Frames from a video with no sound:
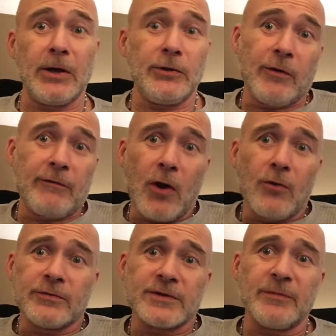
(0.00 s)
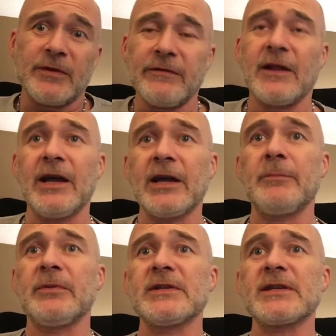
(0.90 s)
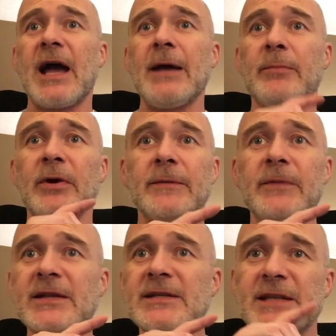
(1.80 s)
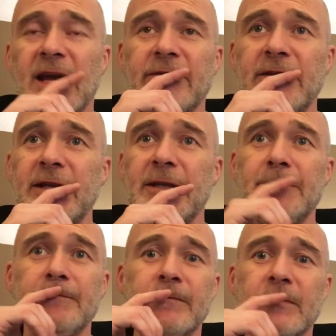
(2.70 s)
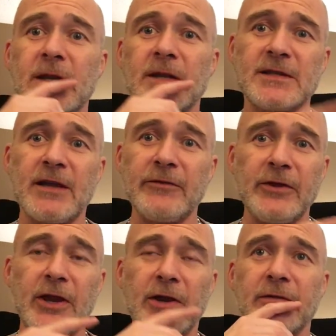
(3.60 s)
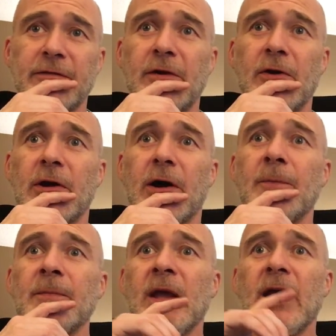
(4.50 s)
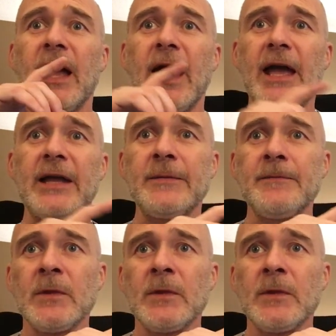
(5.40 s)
UFO, something flying up in the sky, but it's definitely there in the photo. And